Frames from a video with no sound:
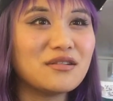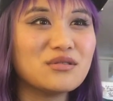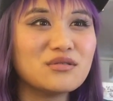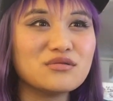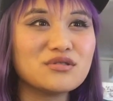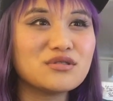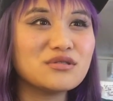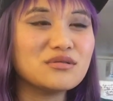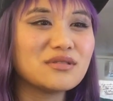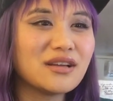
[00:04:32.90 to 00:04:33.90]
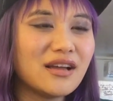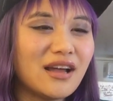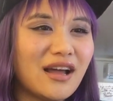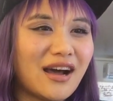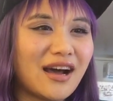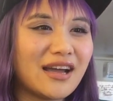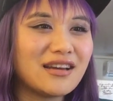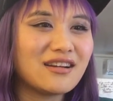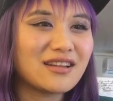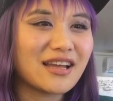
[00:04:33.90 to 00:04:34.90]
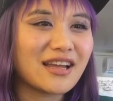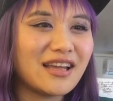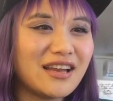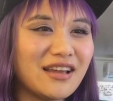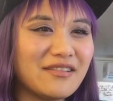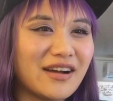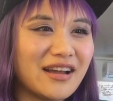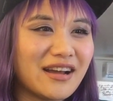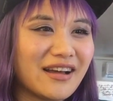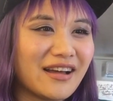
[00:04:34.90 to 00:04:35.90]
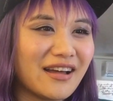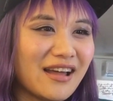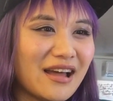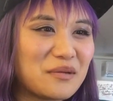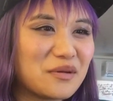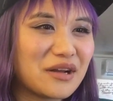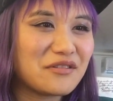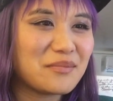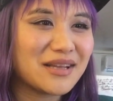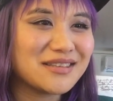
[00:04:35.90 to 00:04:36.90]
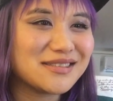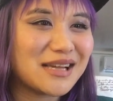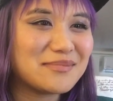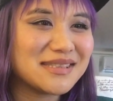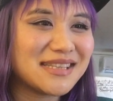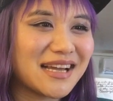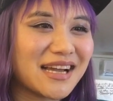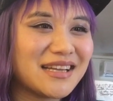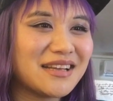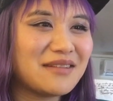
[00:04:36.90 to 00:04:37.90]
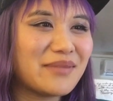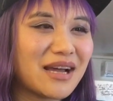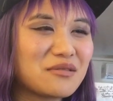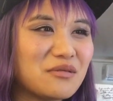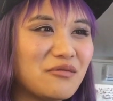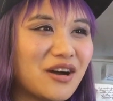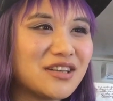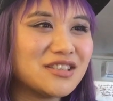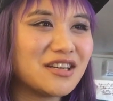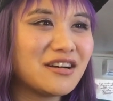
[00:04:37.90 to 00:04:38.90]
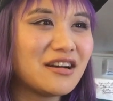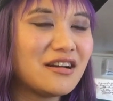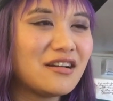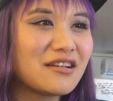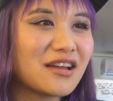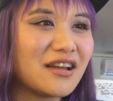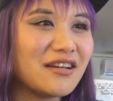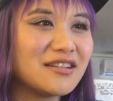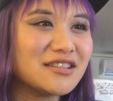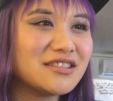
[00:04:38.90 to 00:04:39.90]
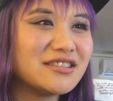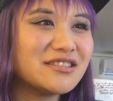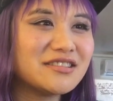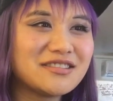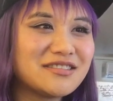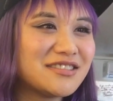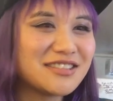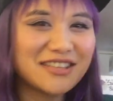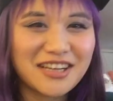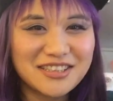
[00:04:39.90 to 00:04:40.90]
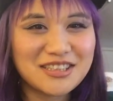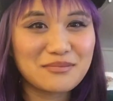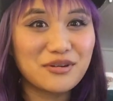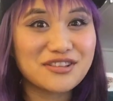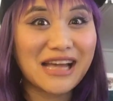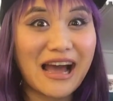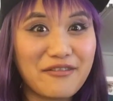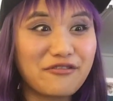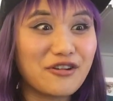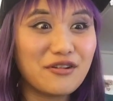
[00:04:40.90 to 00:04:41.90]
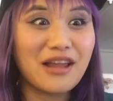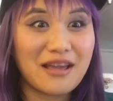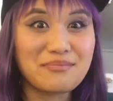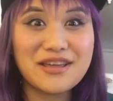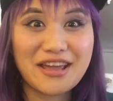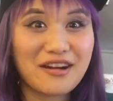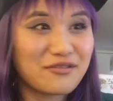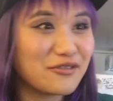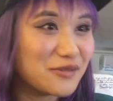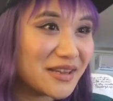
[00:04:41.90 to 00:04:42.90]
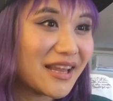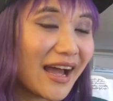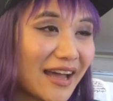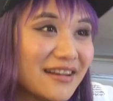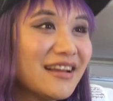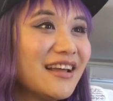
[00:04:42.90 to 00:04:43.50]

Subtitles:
Oh, shoot. I look like an idiot, right? Haha. I won't ever make the same mistake I did back with Roger. Okay, and then she's just touching Brooke's afro, like, be careful with that.